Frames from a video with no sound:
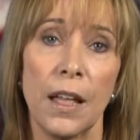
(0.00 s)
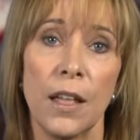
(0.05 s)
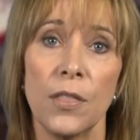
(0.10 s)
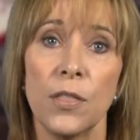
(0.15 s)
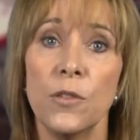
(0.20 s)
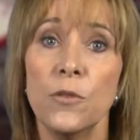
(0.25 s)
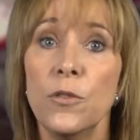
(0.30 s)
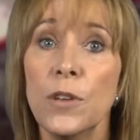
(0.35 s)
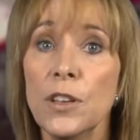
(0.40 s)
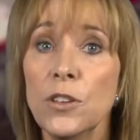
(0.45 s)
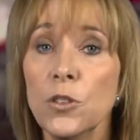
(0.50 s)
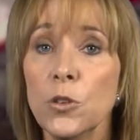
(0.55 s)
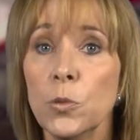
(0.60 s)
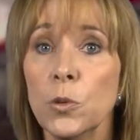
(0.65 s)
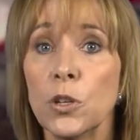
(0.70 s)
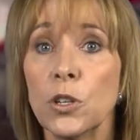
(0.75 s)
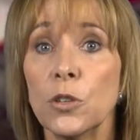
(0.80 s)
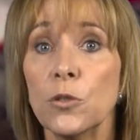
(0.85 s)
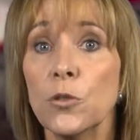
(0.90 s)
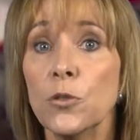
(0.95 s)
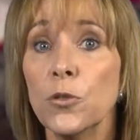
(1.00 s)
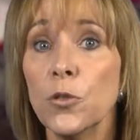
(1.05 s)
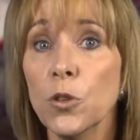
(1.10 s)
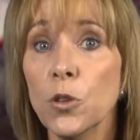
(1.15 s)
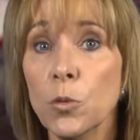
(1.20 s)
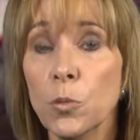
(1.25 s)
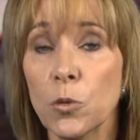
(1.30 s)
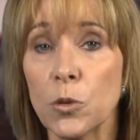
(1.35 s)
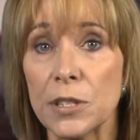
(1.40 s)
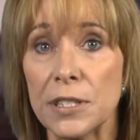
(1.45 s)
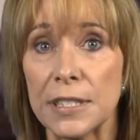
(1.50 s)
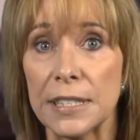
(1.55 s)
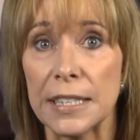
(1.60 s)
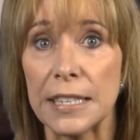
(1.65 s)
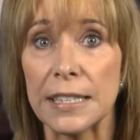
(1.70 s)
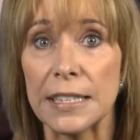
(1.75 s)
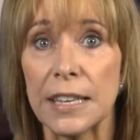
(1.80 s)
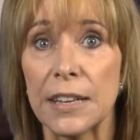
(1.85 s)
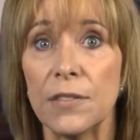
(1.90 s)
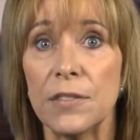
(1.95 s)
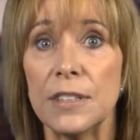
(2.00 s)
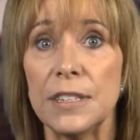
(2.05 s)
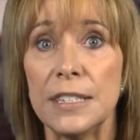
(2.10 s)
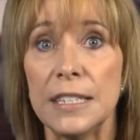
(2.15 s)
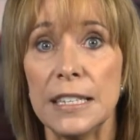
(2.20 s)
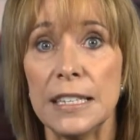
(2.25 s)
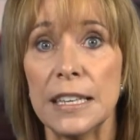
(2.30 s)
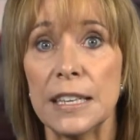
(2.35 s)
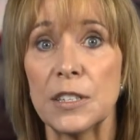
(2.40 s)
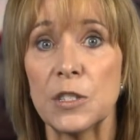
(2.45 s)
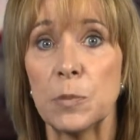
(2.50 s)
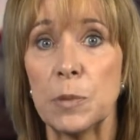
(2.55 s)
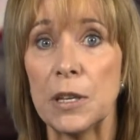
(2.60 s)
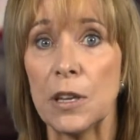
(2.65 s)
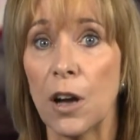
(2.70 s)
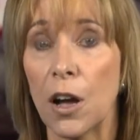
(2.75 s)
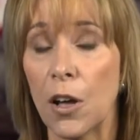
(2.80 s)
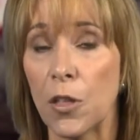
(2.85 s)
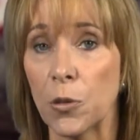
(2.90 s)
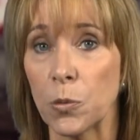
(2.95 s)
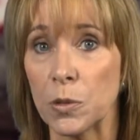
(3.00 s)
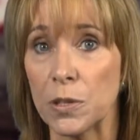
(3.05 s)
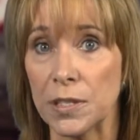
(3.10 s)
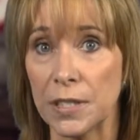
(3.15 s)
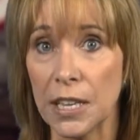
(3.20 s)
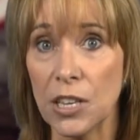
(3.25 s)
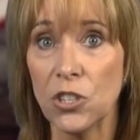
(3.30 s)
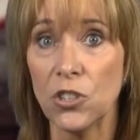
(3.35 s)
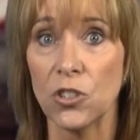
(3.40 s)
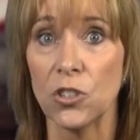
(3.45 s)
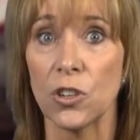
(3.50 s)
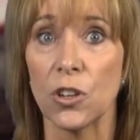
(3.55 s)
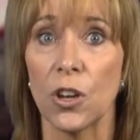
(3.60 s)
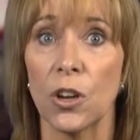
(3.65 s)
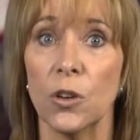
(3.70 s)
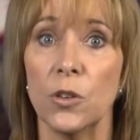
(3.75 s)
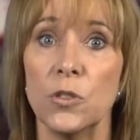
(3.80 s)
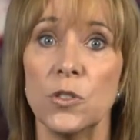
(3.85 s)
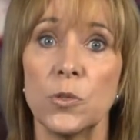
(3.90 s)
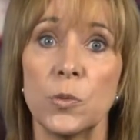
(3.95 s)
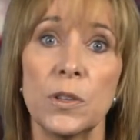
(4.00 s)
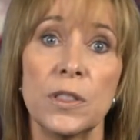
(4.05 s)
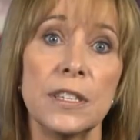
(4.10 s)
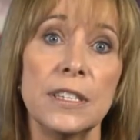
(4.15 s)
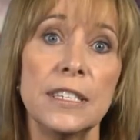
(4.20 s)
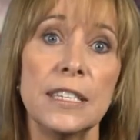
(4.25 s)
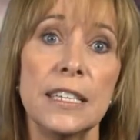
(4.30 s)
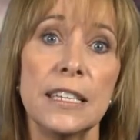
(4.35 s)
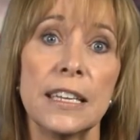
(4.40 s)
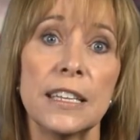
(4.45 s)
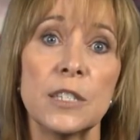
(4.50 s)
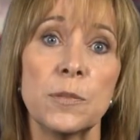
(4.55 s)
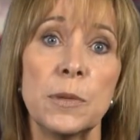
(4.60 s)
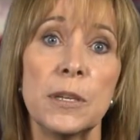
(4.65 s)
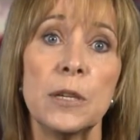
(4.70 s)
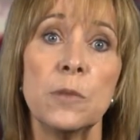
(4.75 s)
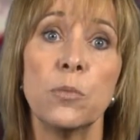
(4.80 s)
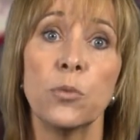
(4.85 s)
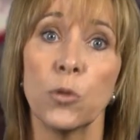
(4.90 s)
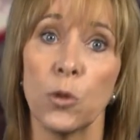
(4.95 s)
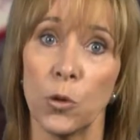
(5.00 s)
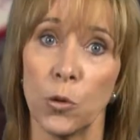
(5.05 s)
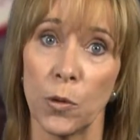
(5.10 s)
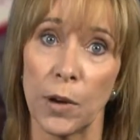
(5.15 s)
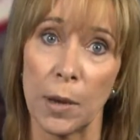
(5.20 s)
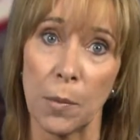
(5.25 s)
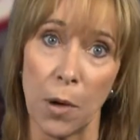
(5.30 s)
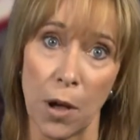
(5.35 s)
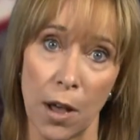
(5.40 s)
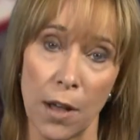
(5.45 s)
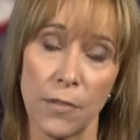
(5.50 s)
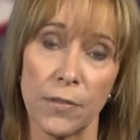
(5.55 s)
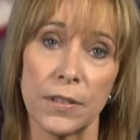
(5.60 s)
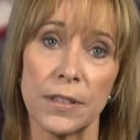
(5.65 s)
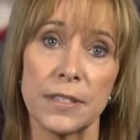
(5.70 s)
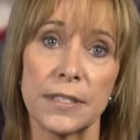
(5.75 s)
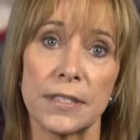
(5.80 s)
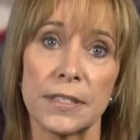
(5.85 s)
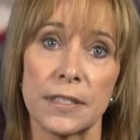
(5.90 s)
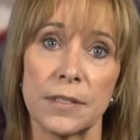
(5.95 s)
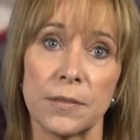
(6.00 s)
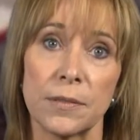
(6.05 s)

The vendor will confirm receipt of the TSP authorization codes with the TSP program office.